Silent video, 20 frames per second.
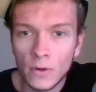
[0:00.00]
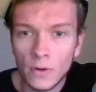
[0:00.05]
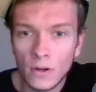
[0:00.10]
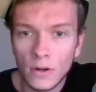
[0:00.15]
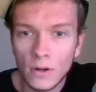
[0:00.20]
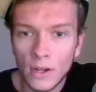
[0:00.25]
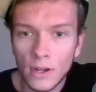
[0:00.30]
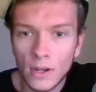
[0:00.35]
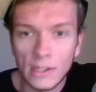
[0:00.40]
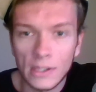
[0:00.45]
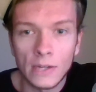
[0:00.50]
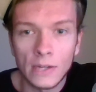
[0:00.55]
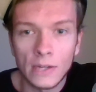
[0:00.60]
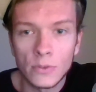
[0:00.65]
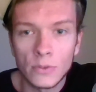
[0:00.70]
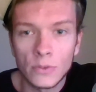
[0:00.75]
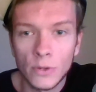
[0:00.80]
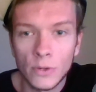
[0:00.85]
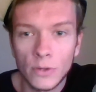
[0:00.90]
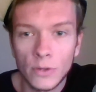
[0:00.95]
I was
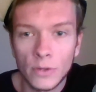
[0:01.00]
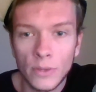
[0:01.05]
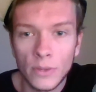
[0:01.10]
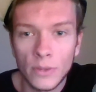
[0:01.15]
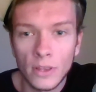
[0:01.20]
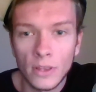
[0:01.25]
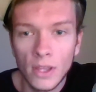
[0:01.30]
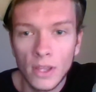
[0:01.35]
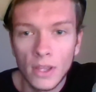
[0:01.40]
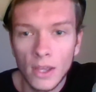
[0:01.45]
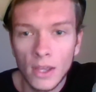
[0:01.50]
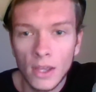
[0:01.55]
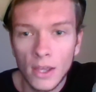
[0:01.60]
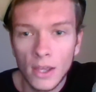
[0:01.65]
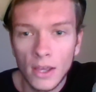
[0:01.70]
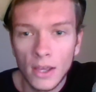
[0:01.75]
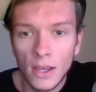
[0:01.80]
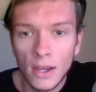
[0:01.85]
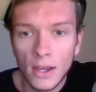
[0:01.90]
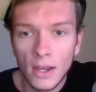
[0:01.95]
working
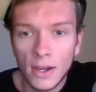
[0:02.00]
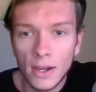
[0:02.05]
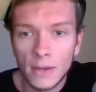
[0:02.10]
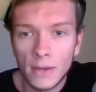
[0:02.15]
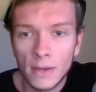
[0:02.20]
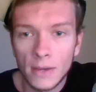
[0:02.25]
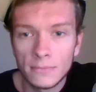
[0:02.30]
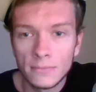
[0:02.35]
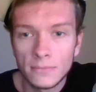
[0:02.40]
um,